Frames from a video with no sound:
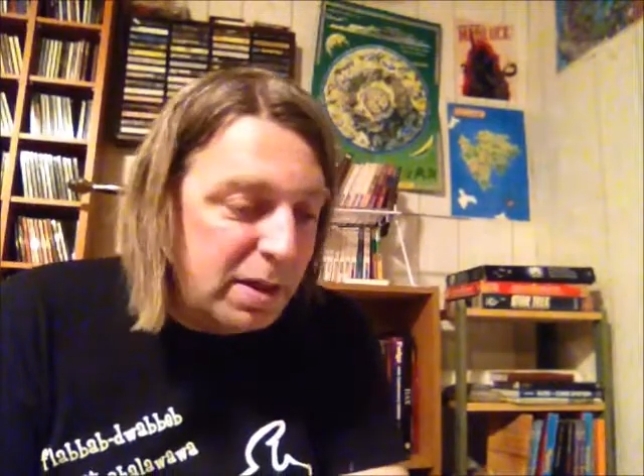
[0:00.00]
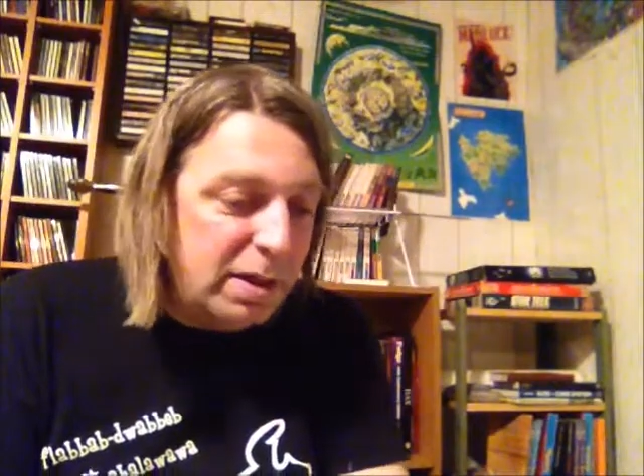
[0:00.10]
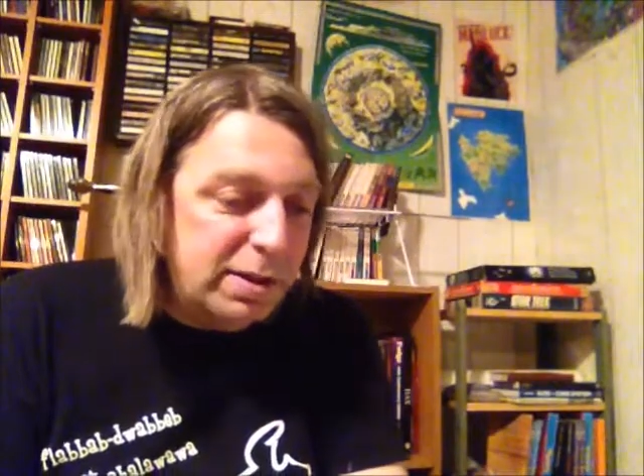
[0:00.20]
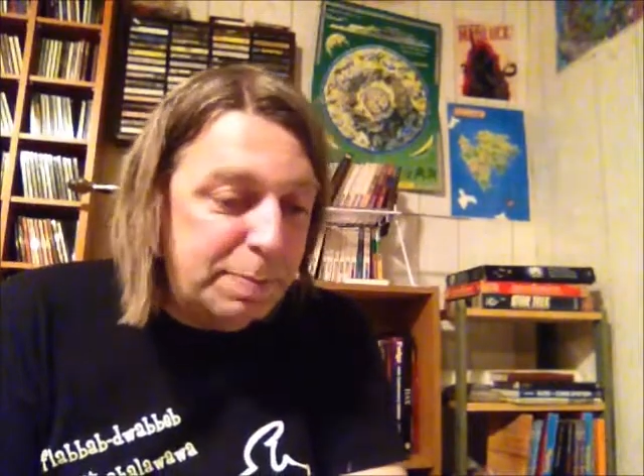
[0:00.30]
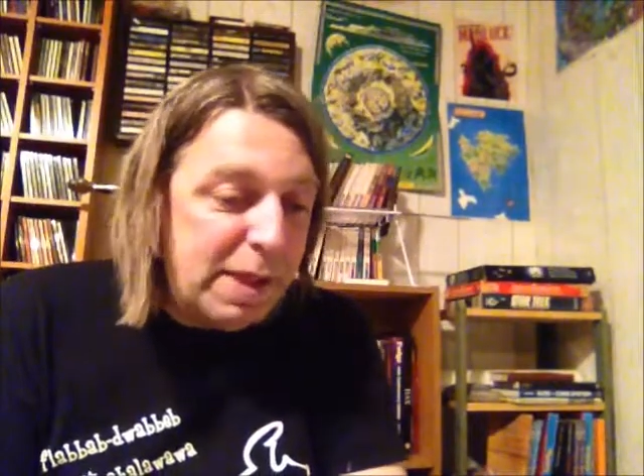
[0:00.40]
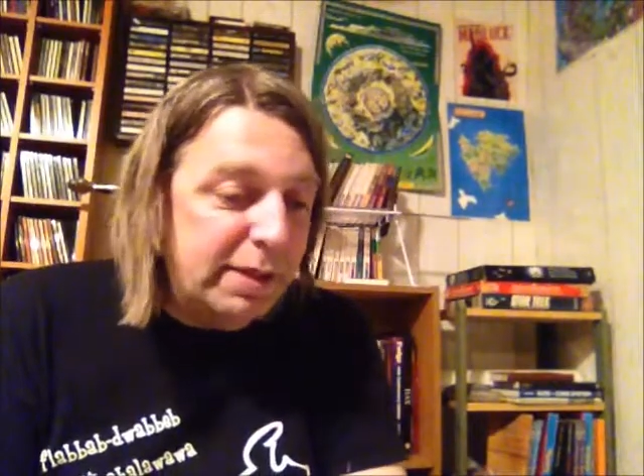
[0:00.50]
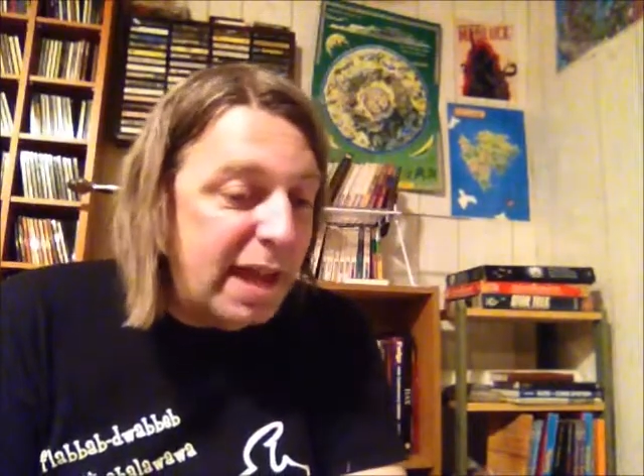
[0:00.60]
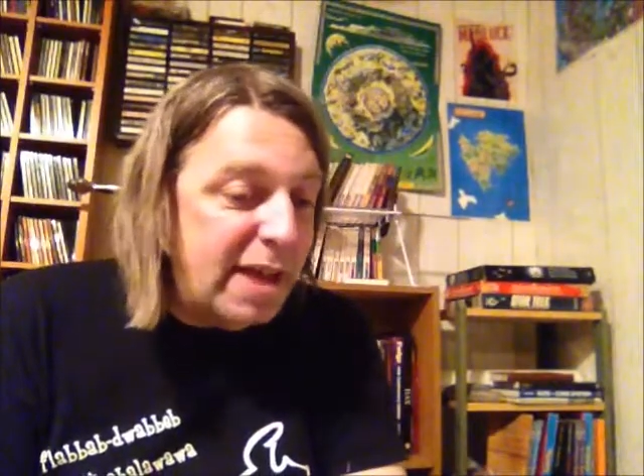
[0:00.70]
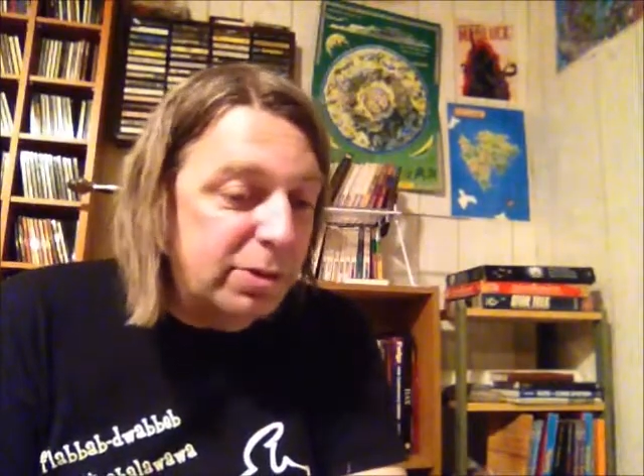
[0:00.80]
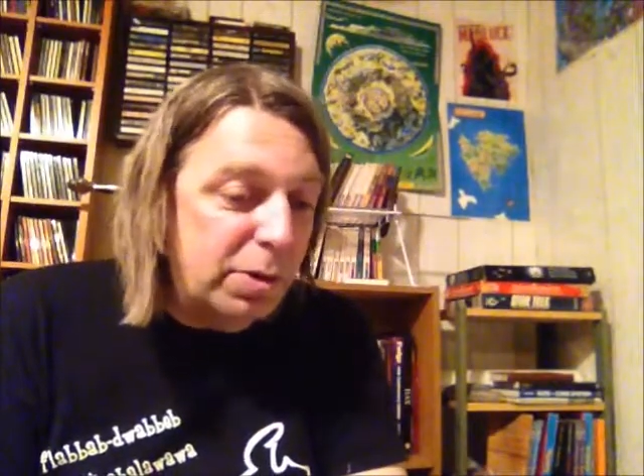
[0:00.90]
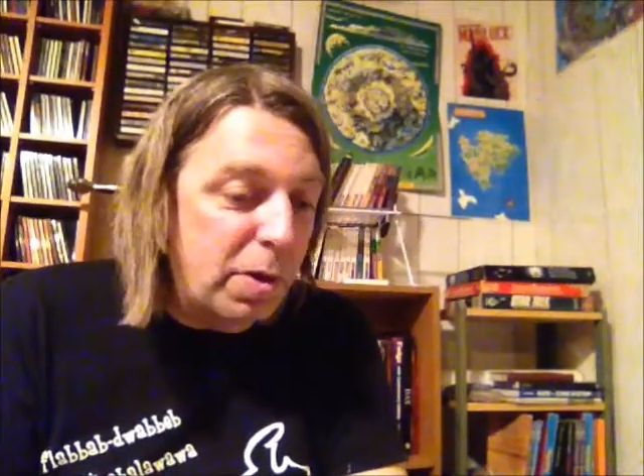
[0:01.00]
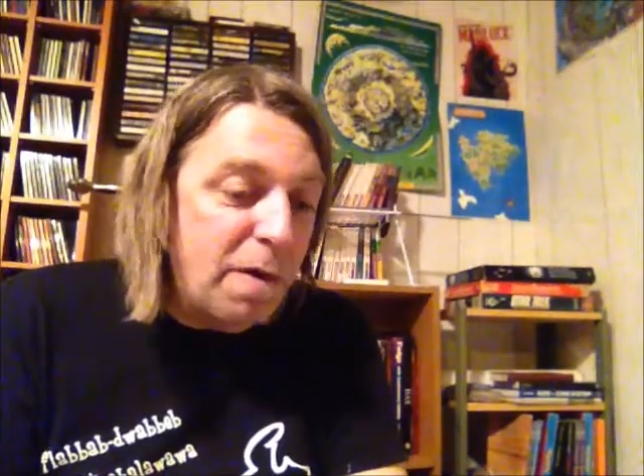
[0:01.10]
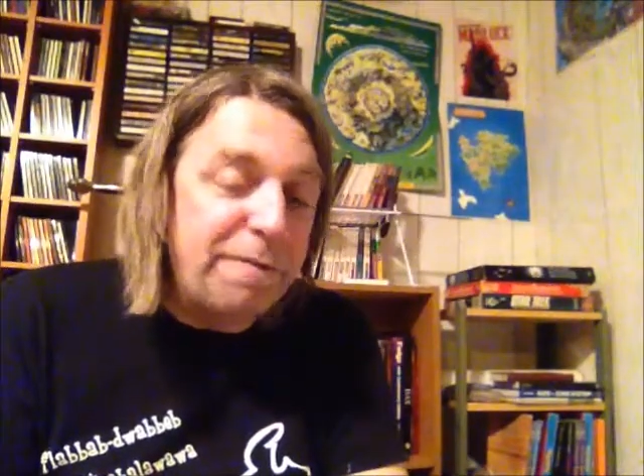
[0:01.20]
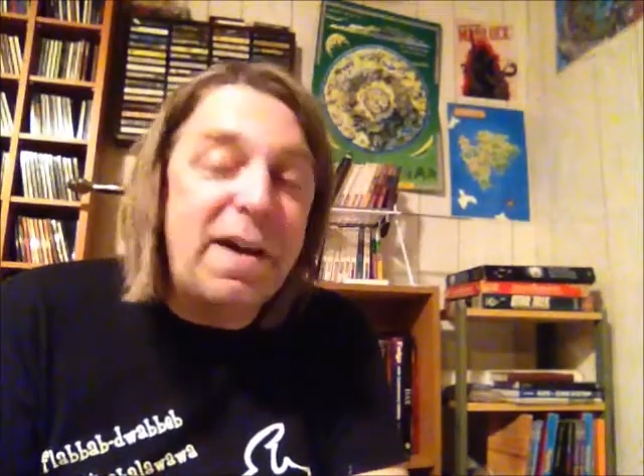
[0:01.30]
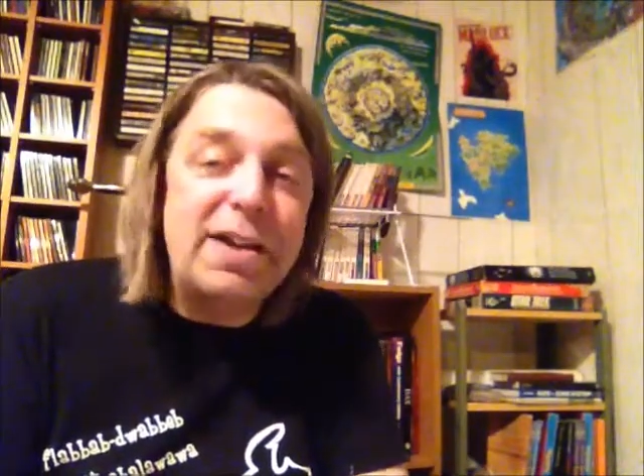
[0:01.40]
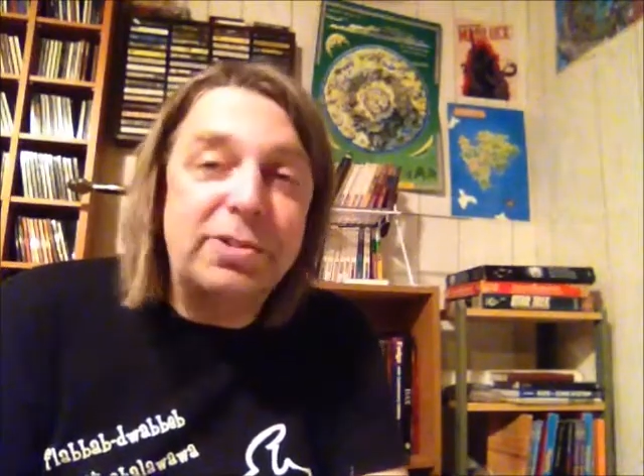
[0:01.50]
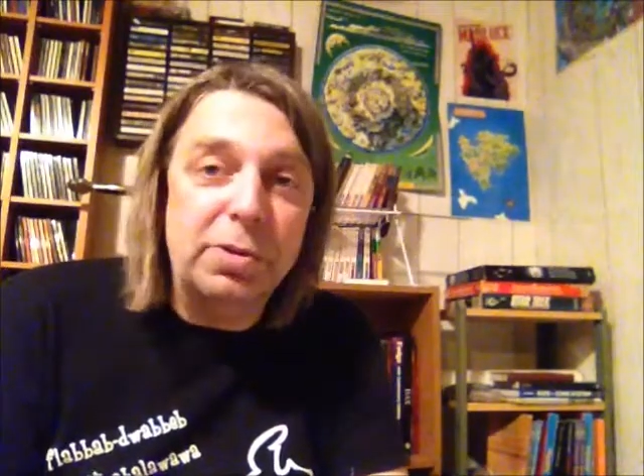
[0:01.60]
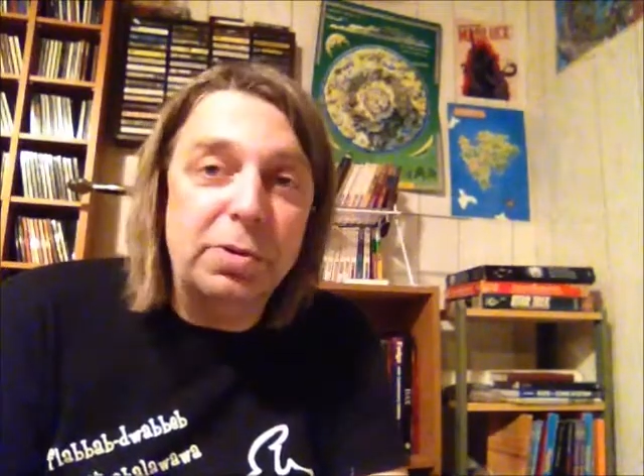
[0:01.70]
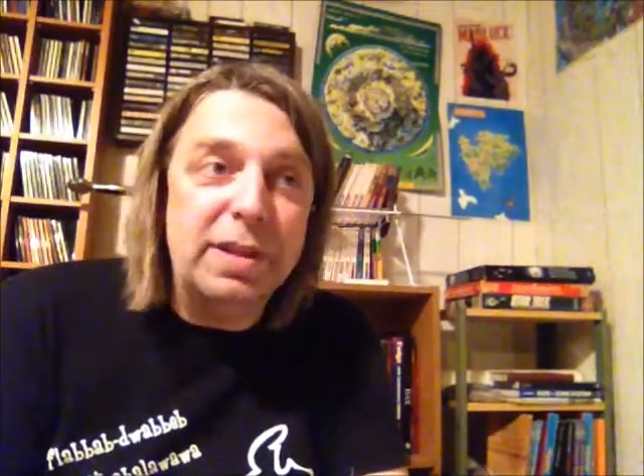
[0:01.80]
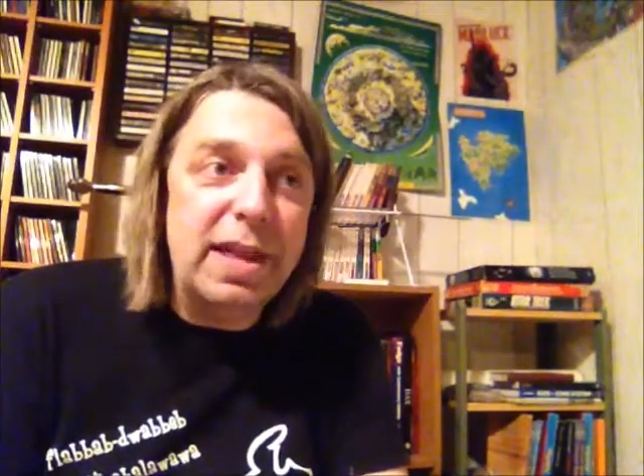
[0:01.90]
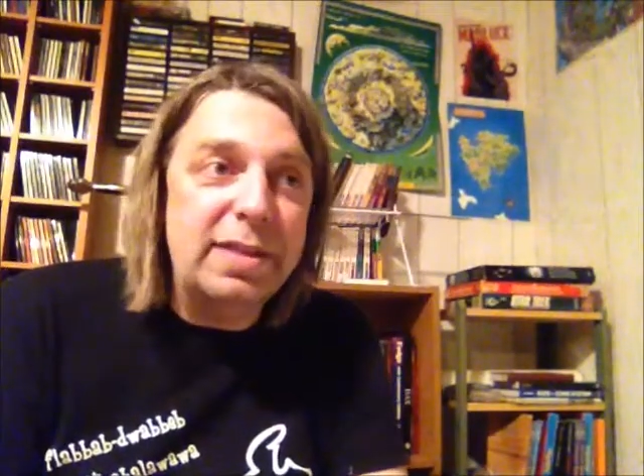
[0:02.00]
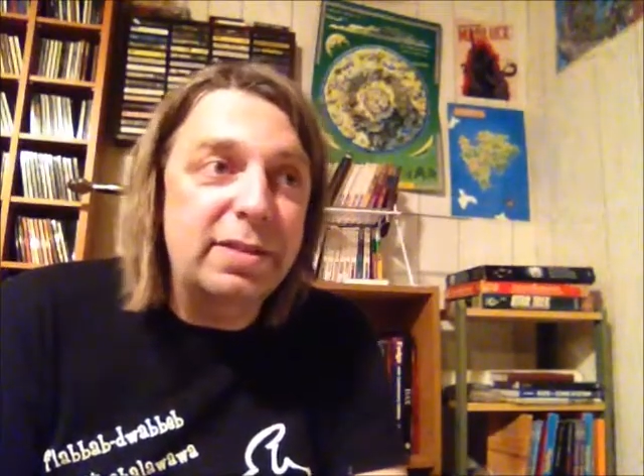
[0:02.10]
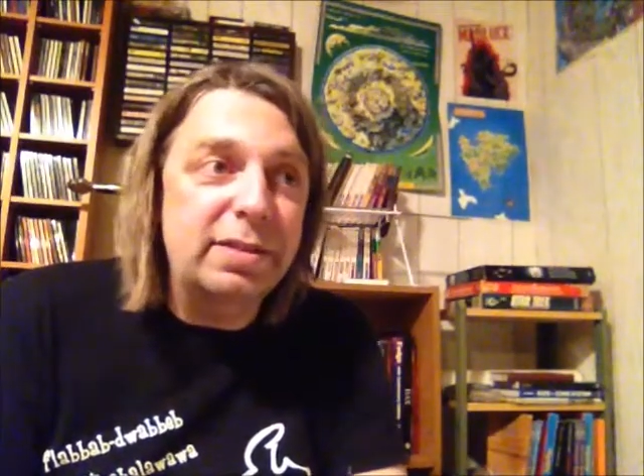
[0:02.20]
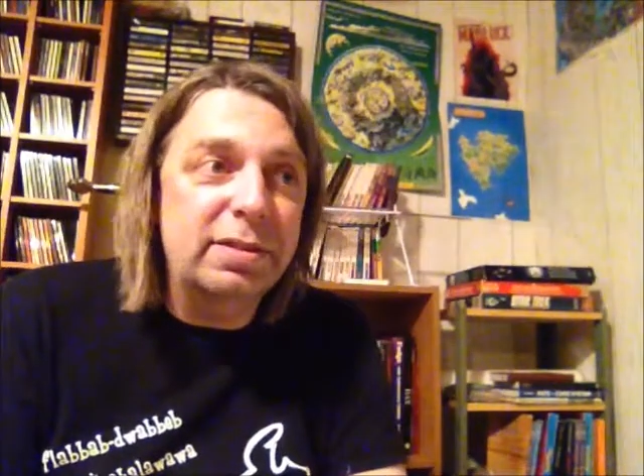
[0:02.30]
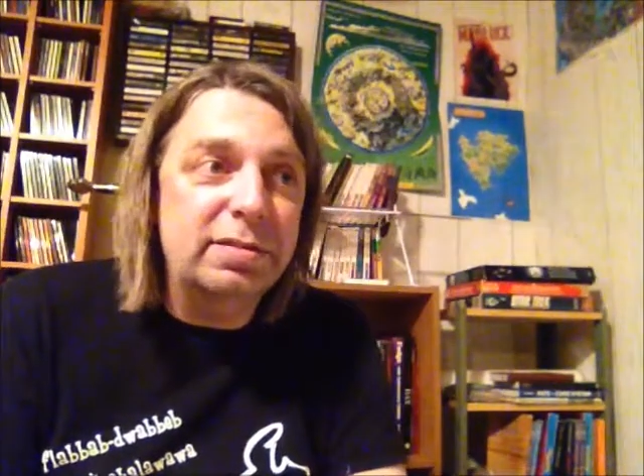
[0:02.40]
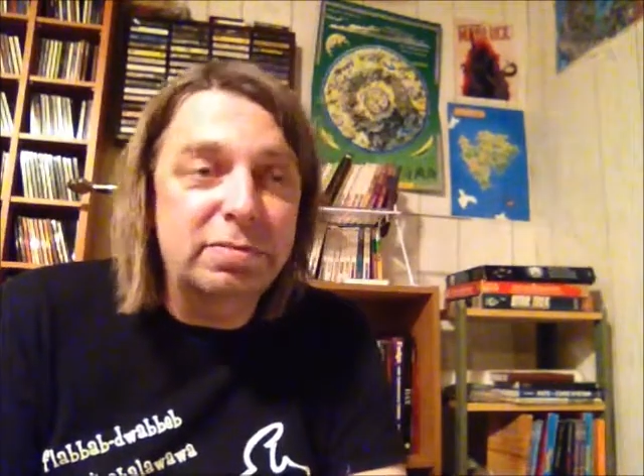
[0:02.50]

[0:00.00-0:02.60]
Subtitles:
A spellcaster are faster than